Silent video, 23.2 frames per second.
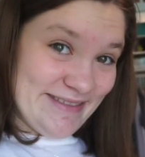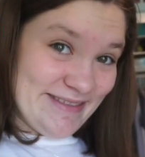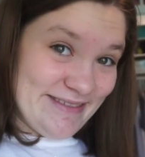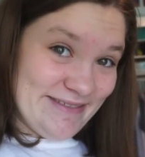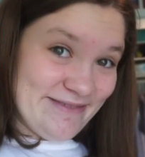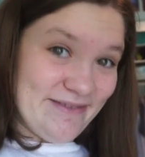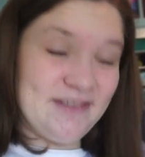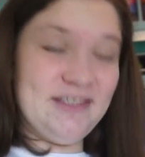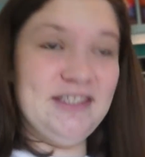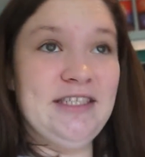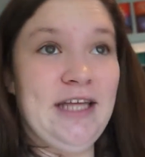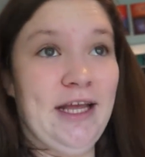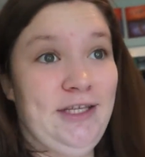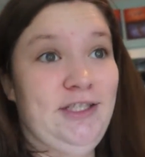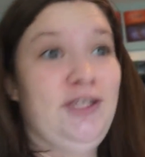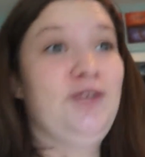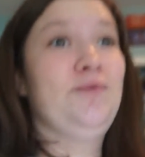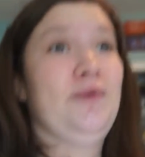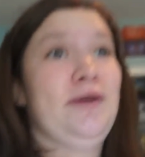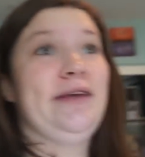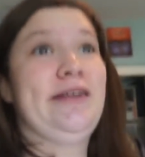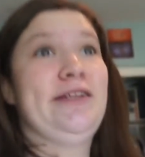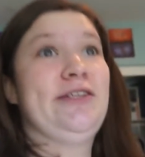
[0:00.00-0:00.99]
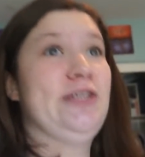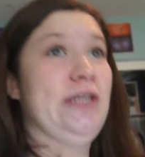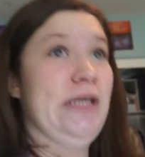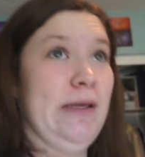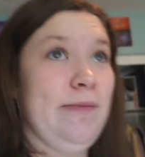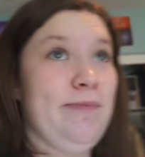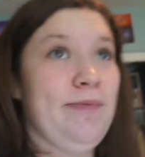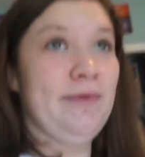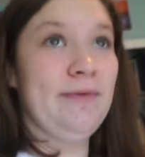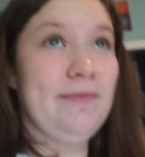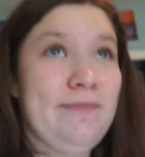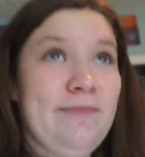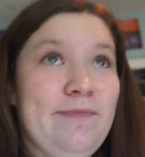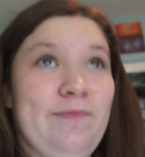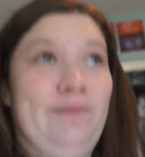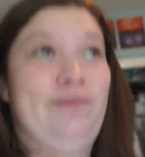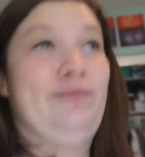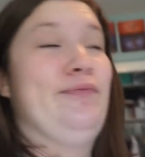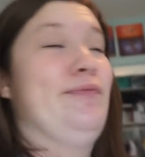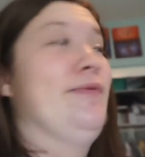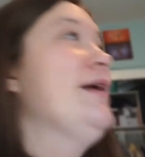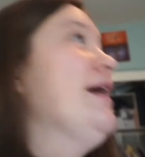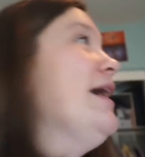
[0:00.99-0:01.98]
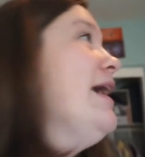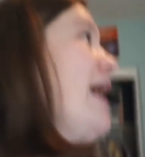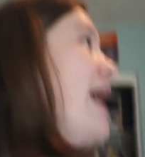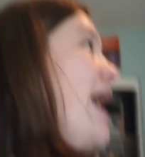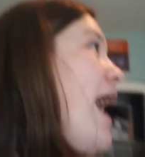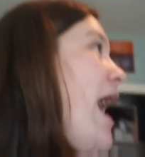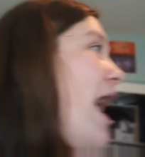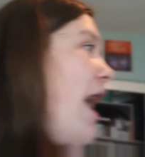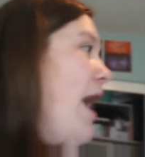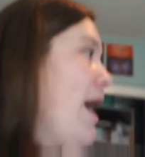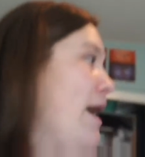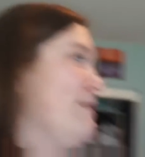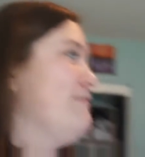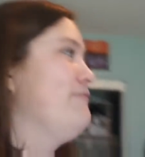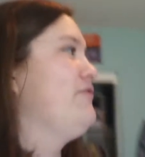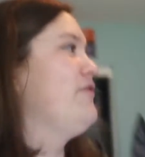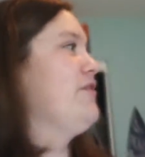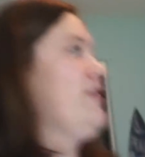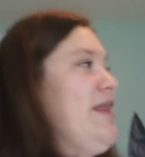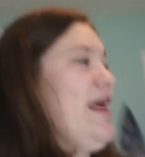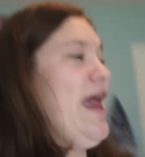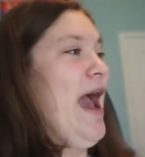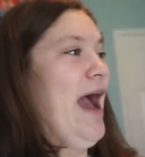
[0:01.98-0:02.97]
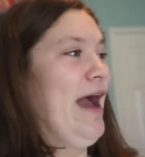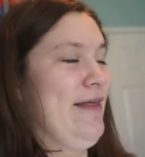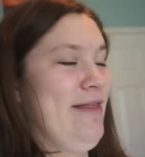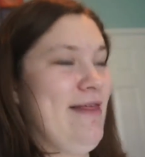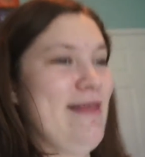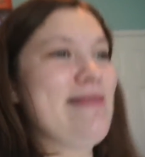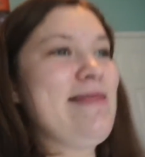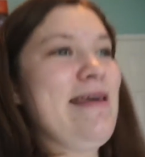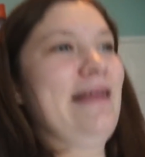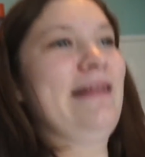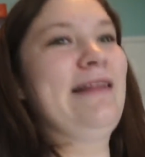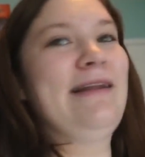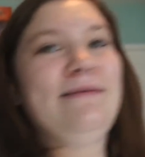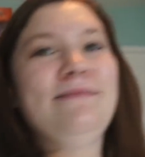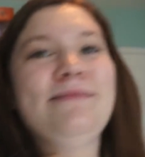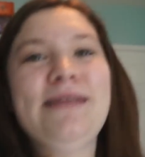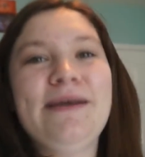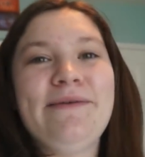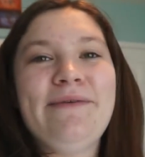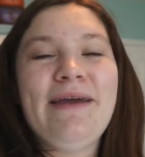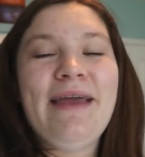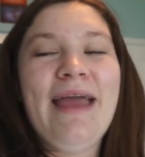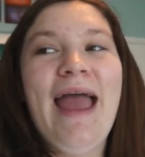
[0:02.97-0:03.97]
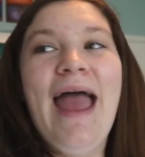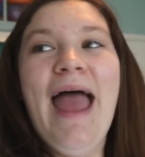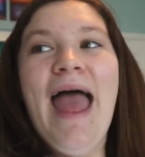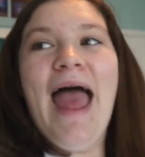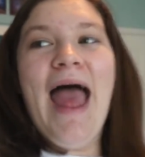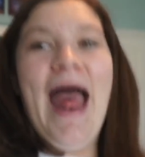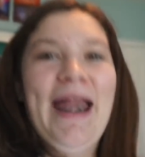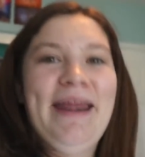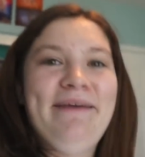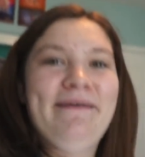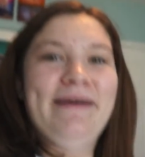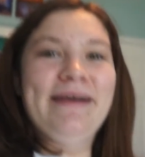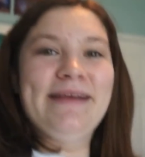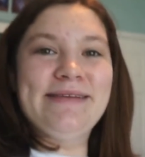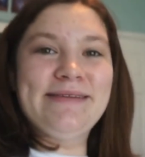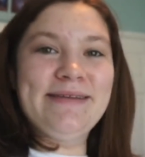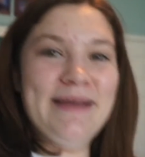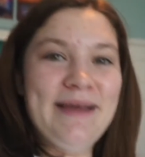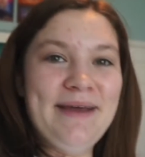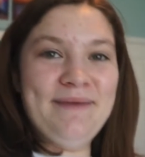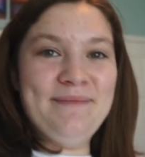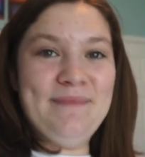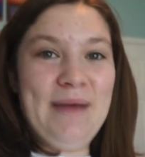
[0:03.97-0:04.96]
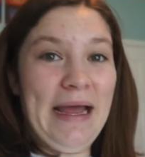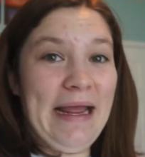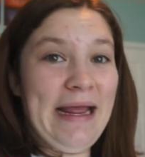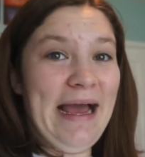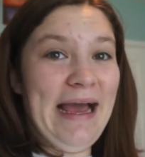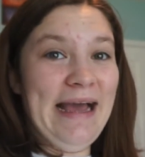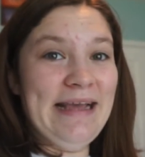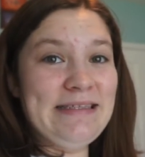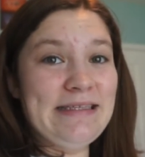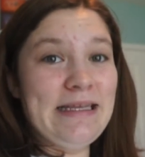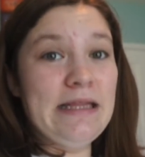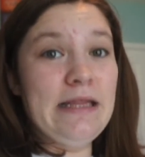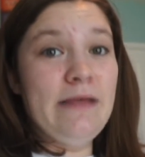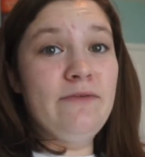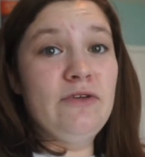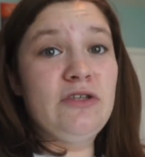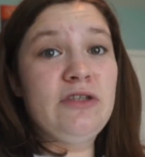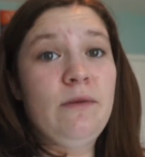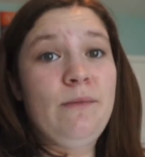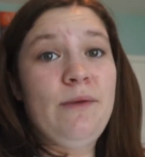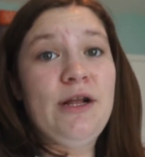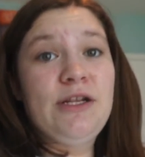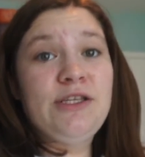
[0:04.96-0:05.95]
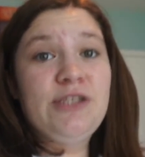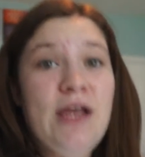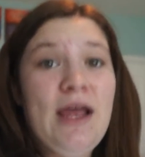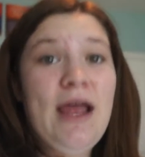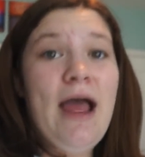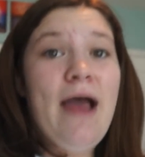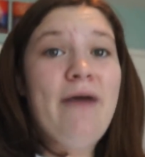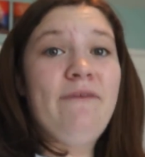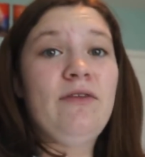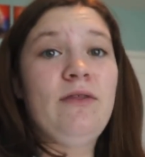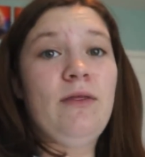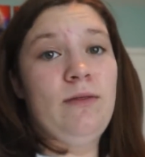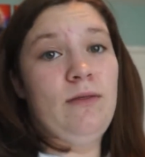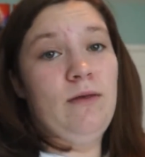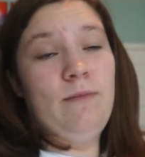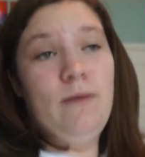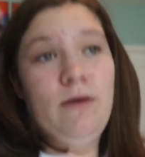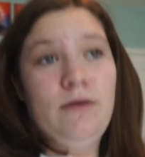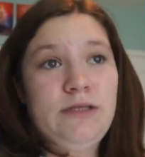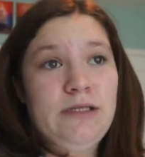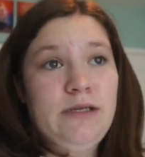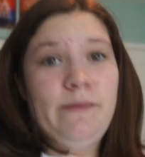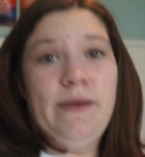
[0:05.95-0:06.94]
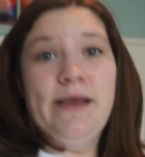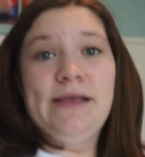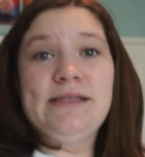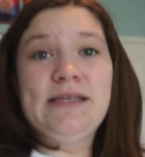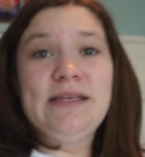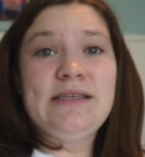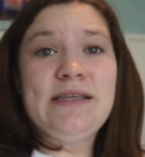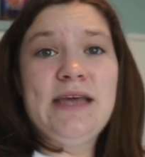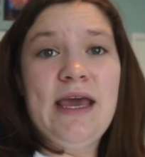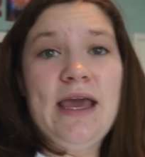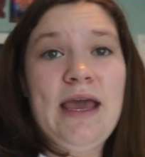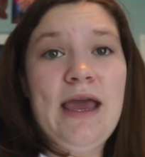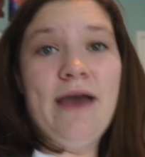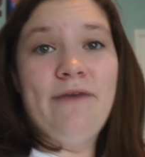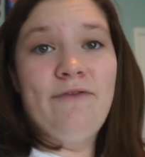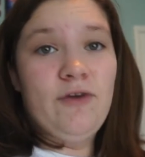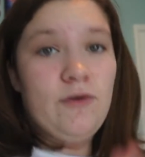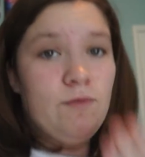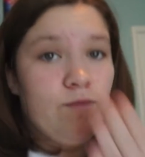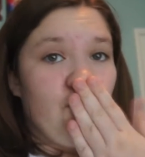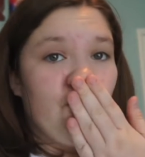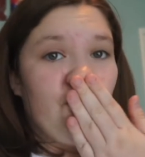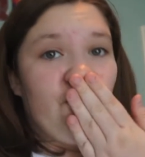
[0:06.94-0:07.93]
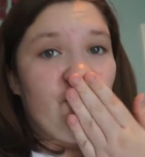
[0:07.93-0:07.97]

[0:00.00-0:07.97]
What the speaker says: Which is actually really cheap for the thing that I'm doing. Anyways, bye guys. I love you so much. Have the most amazing day ever.